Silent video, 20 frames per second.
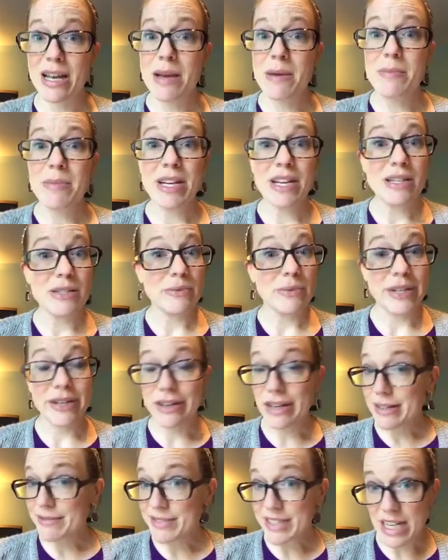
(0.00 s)
because we don't
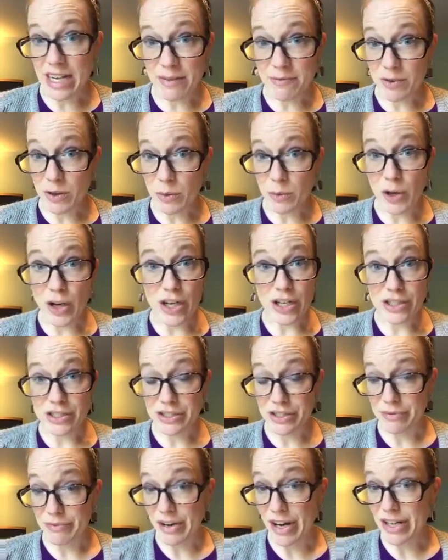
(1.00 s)
have time for walkers
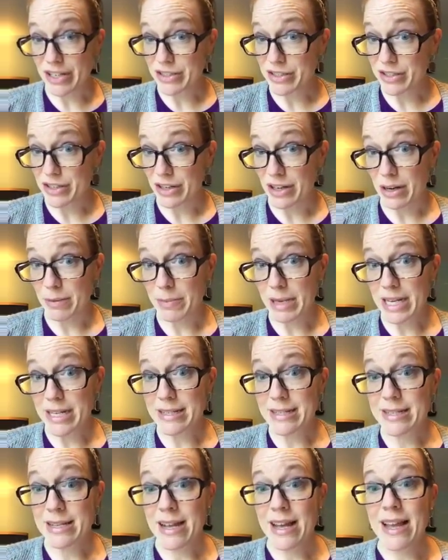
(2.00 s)
and riders on our bus.